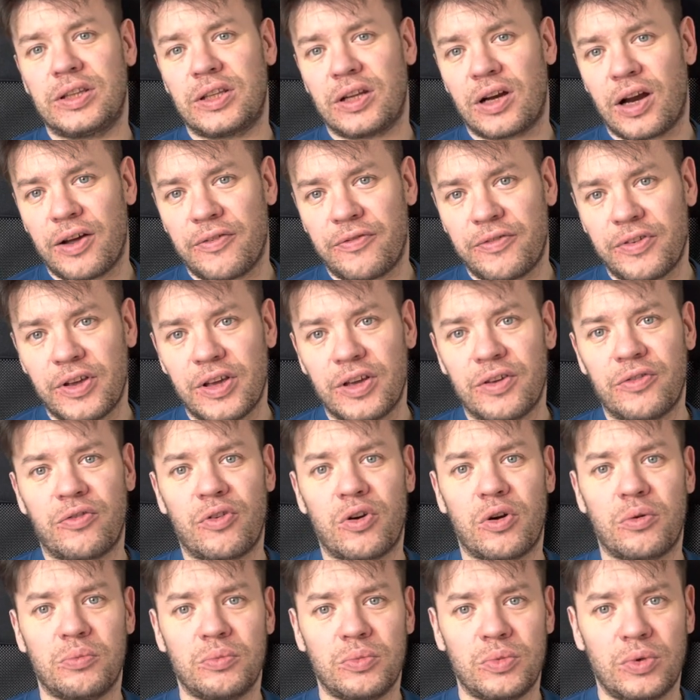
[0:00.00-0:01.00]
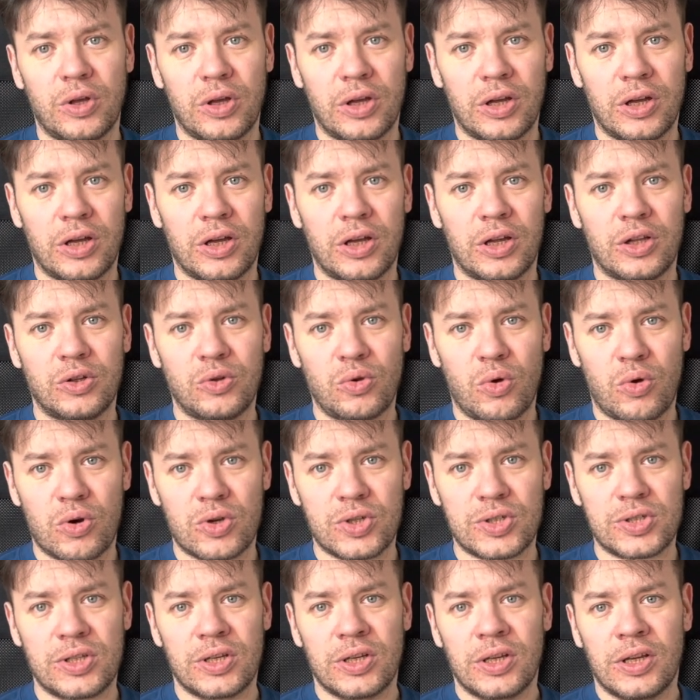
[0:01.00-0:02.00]
traffic from
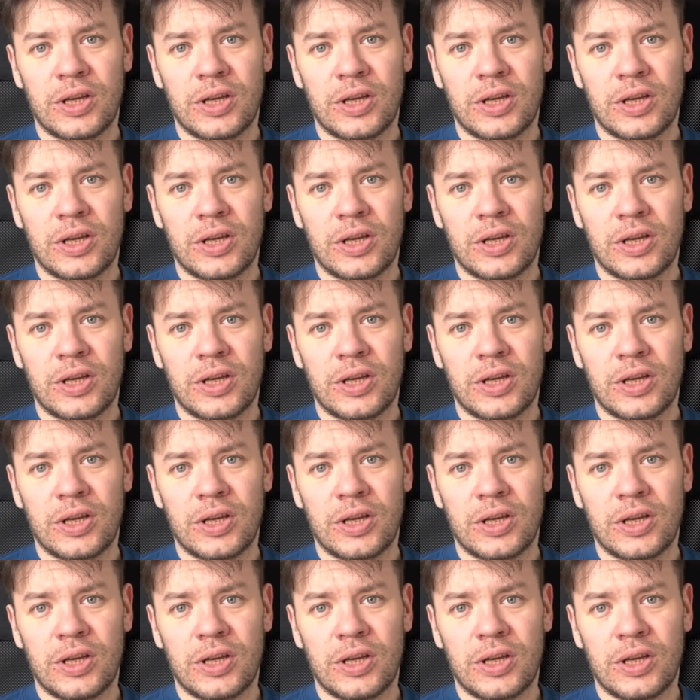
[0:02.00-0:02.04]
north